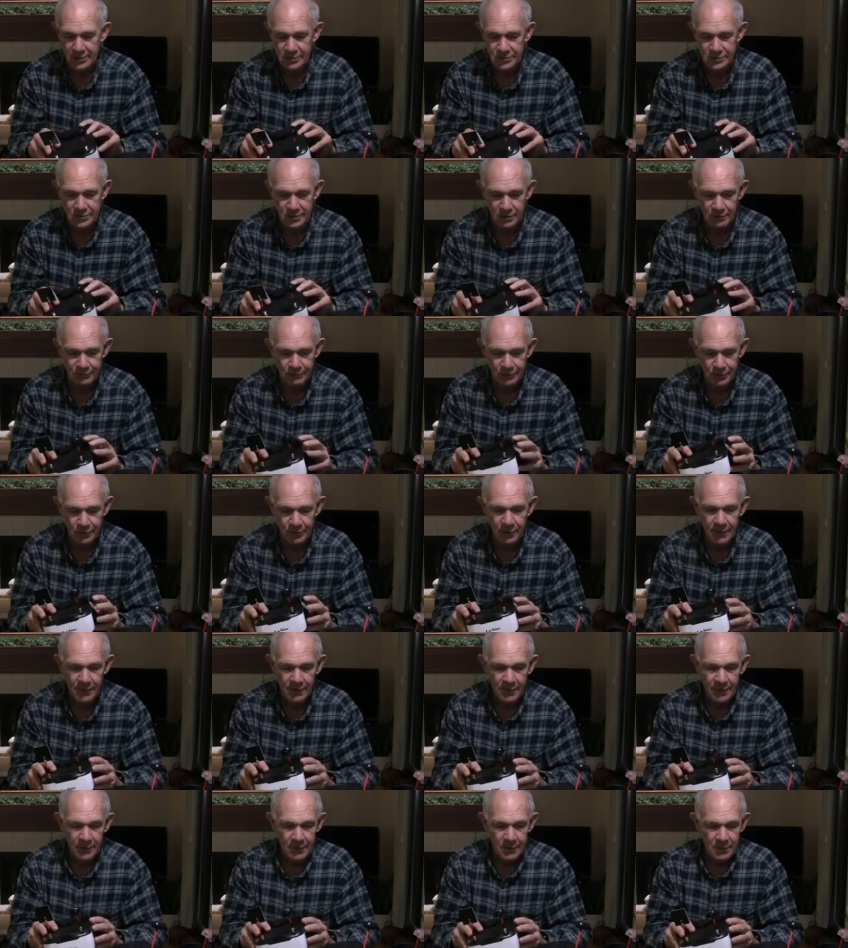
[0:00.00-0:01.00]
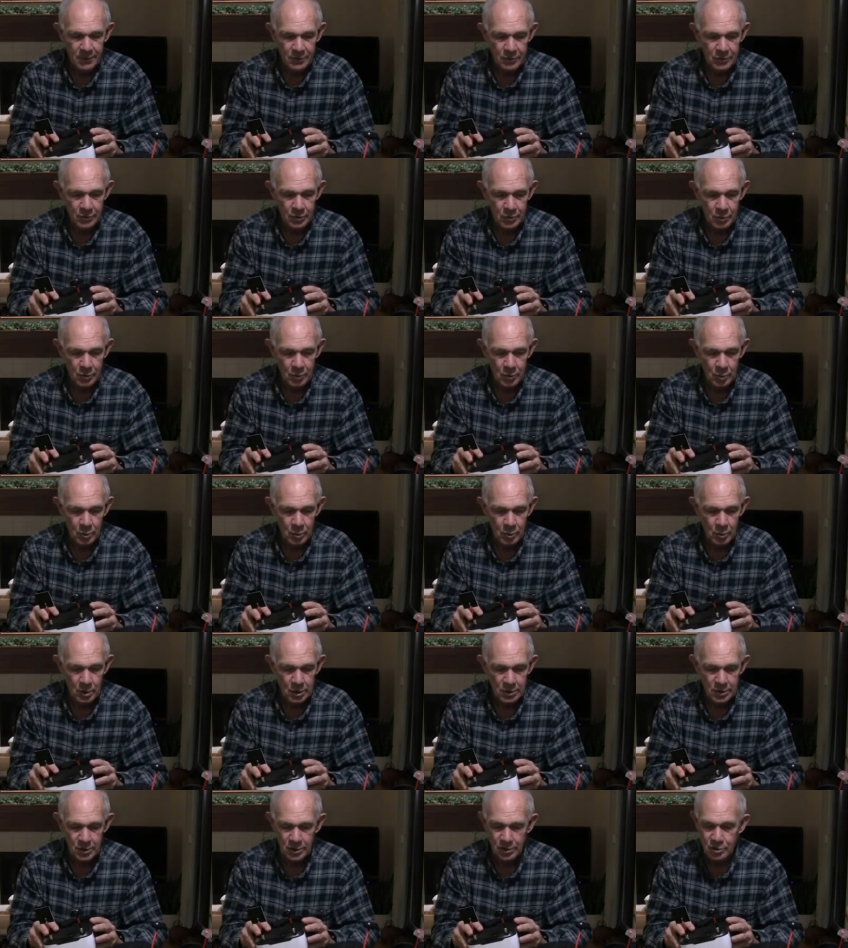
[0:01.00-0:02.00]
So if you're
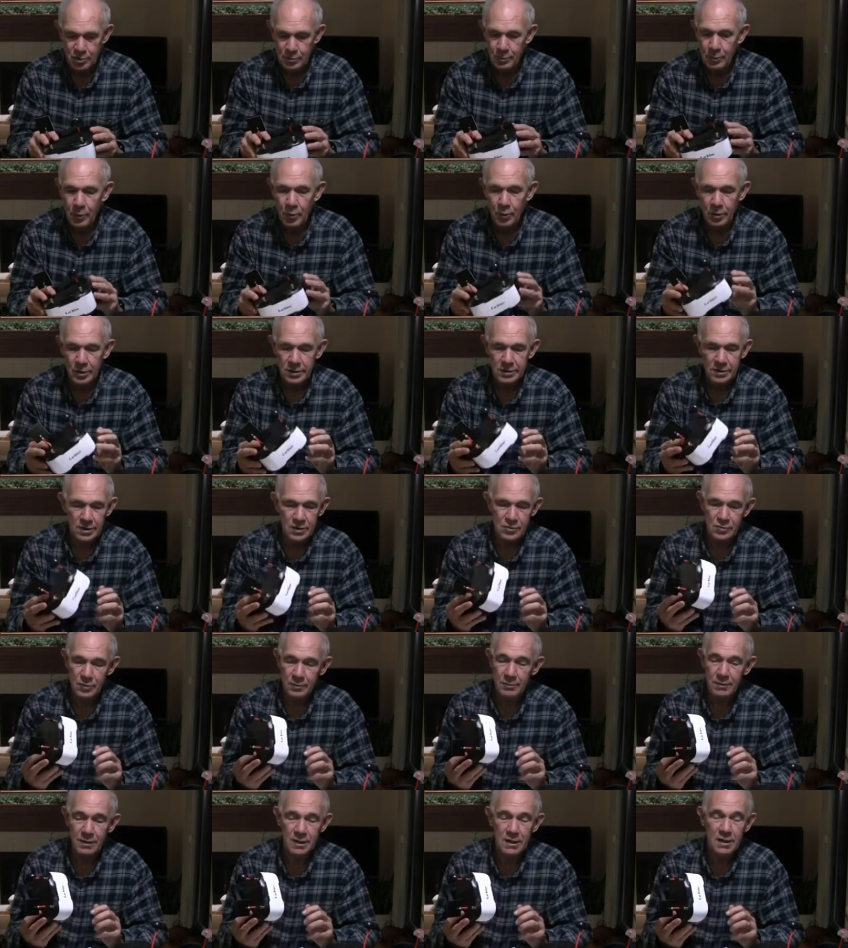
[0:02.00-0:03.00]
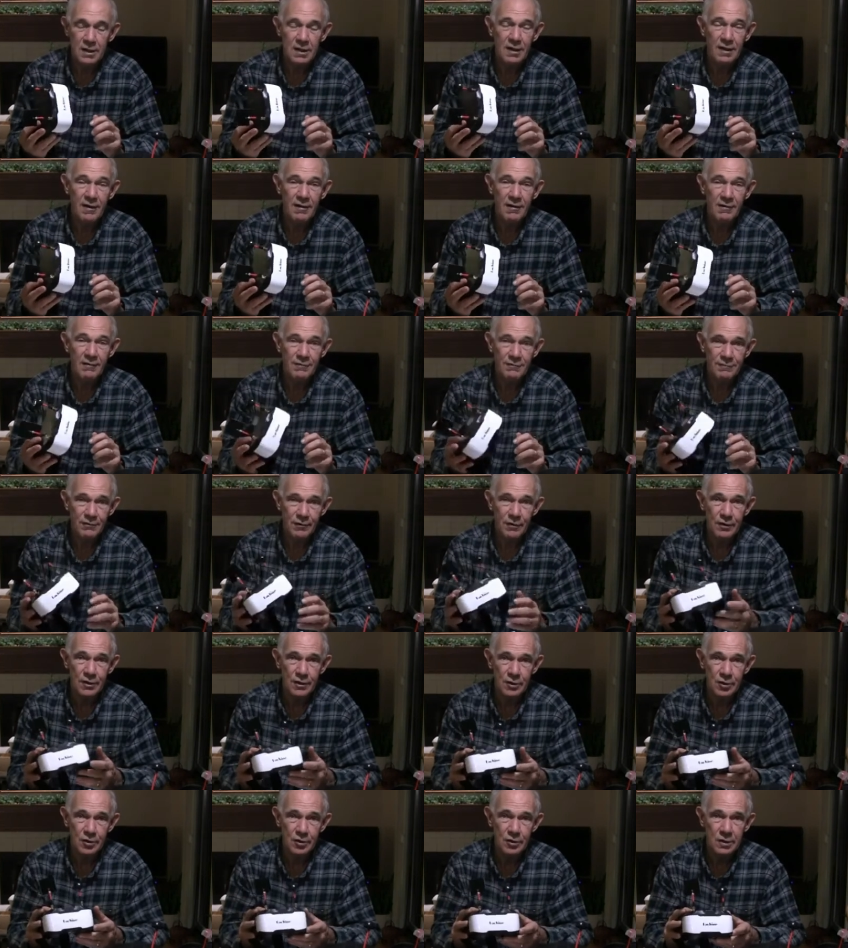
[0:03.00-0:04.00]
new to the sport, this would be a fairly
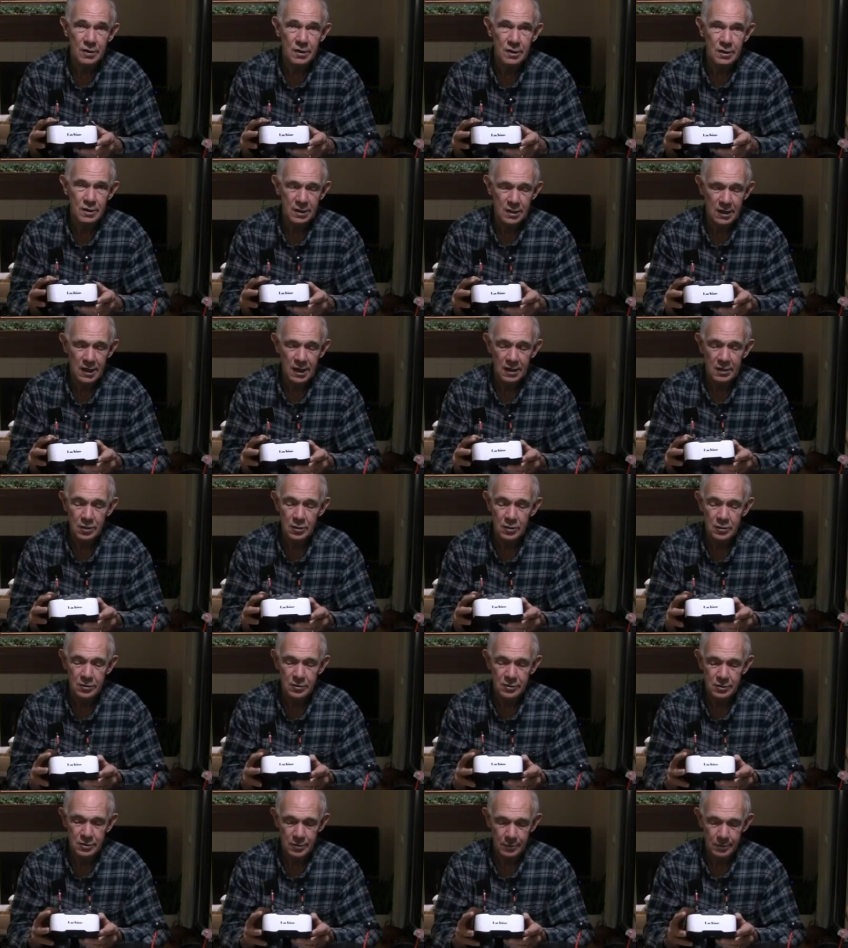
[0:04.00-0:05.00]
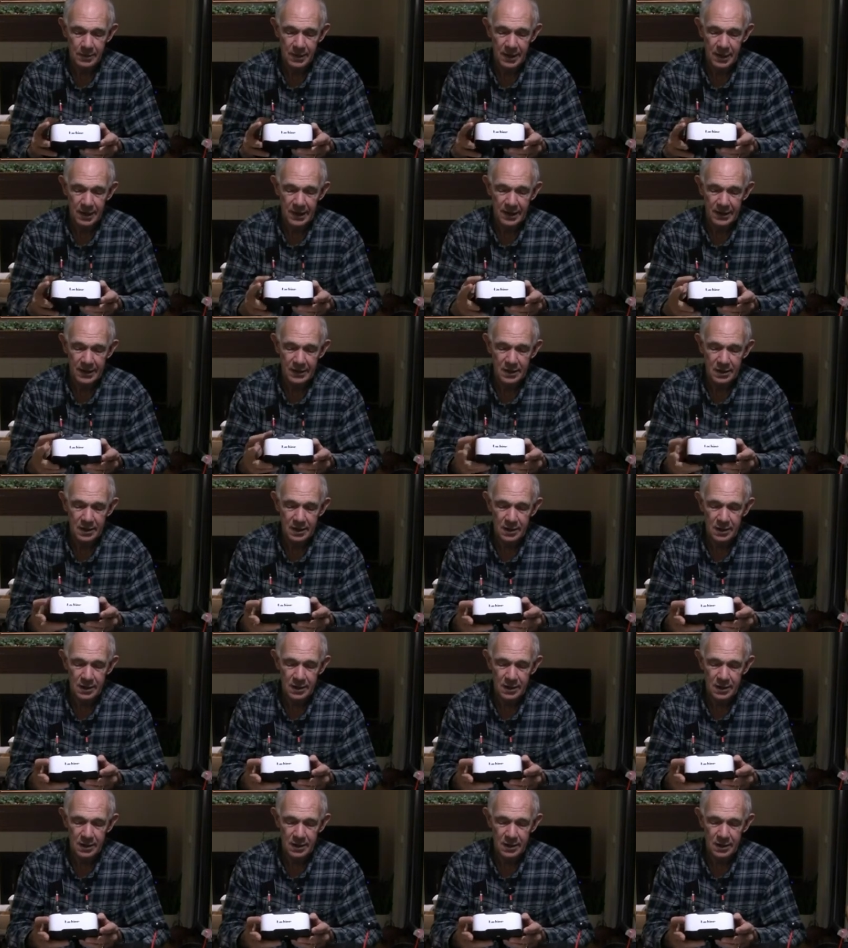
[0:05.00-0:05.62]
good goggle to buy.